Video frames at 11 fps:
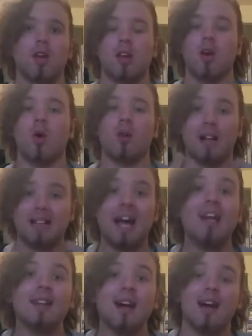You know, I
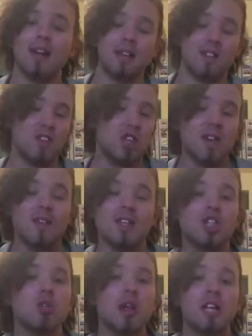like that. And if you
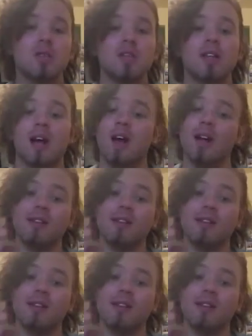do like doing that,